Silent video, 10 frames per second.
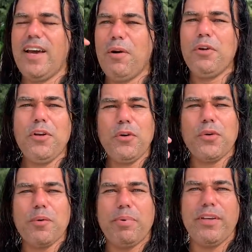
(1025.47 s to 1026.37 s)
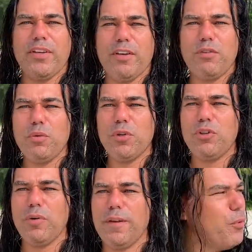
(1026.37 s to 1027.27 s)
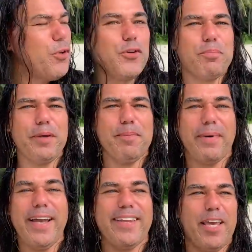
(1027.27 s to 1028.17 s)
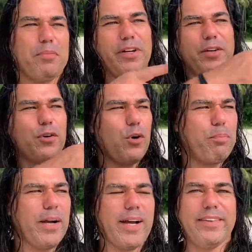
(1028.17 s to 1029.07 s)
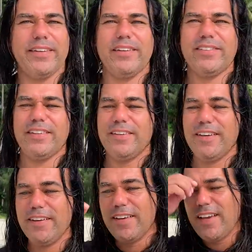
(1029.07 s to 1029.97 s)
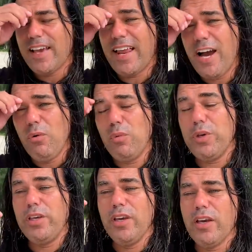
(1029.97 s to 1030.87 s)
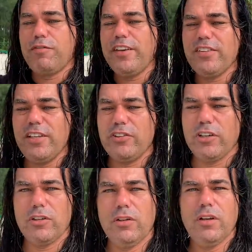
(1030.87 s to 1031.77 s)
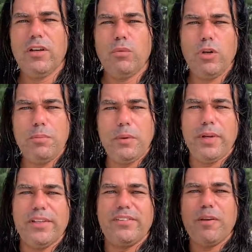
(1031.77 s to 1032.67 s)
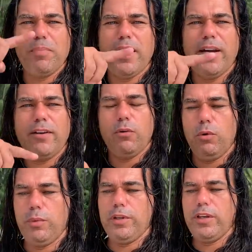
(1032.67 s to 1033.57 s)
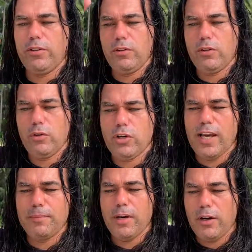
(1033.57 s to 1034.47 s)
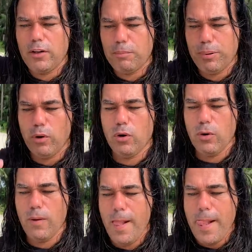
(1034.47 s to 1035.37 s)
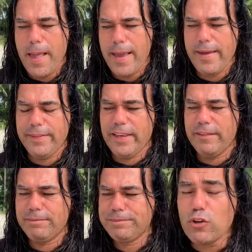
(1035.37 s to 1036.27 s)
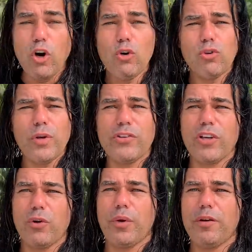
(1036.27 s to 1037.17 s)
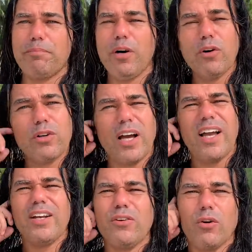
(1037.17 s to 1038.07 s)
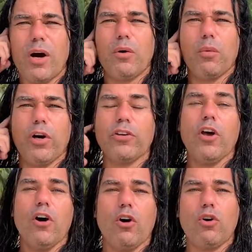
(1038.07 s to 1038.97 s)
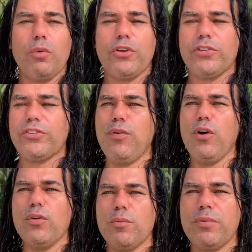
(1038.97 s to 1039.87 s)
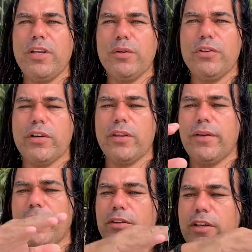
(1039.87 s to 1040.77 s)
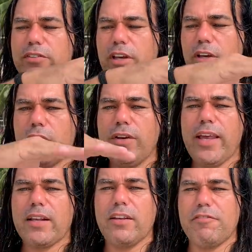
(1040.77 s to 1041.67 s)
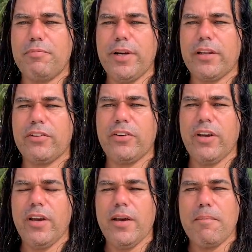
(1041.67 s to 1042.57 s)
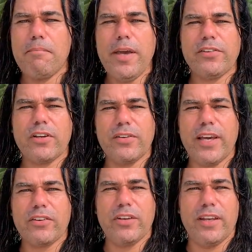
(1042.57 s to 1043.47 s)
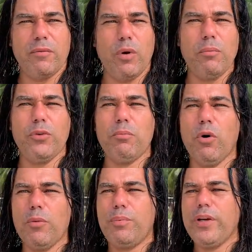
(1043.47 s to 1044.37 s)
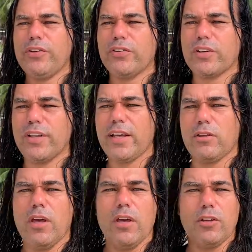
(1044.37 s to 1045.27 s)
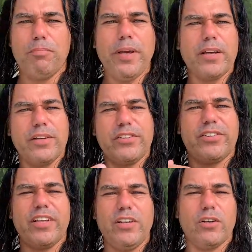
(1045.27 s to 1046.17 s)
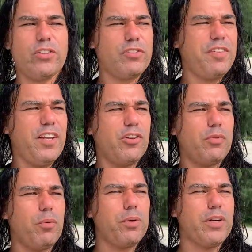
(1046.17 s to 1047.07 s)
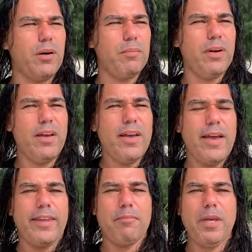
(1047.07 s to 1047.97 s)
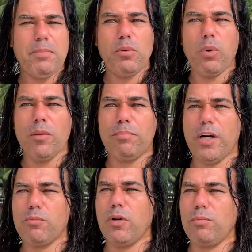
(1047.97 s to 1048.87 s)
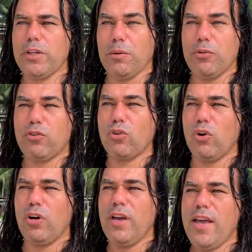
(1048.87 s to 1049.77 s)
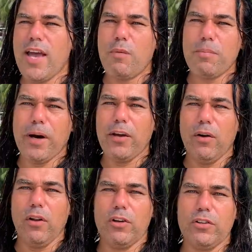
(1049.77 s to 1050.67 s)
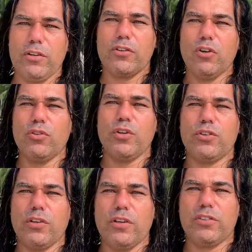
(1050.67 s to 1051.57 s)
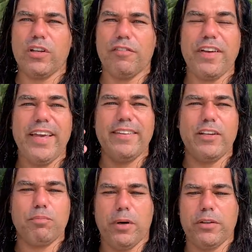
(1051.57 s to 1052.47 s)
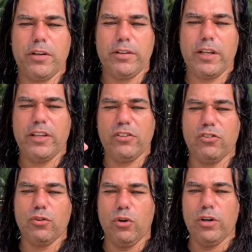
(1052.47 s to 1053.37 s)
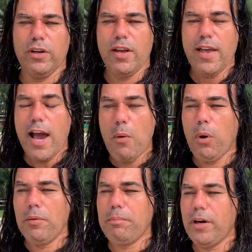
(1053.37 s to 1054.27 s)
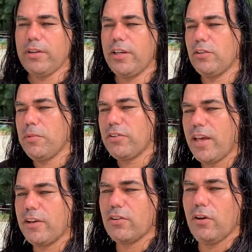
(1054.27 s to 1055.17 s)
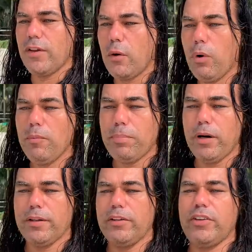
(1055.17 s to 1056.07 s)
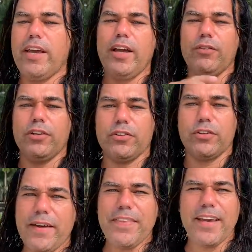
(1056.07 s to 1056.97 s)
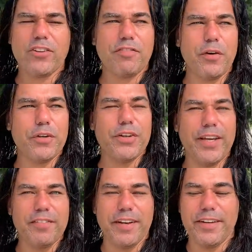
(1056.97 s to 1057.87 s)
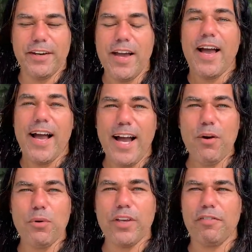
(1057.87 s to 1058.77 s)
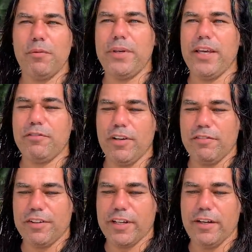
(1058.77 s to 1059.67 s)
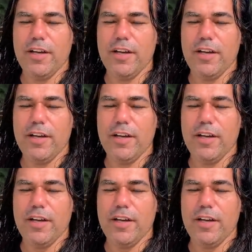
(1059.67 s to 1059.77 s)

I want to know your opinion if you would do it. Would you be my neighbor here in Koh Phangan in the sea? And how would we visit each other? Would it be with a zip line, or would we need to, to climb down the pole and then go to each other with a boat? I don't know how it works. Or could we just float them near each other and then this connective bridge makes a connection? And then the more bridges connect, the bigger the city or this village will become. And then maybe one pod will become a store and we buy all our grocery stuff in this pod that is a store. And one pod is a massage salon and one pod is the hairdresser. I think it's a very creative idea. I would definitely be in for living there.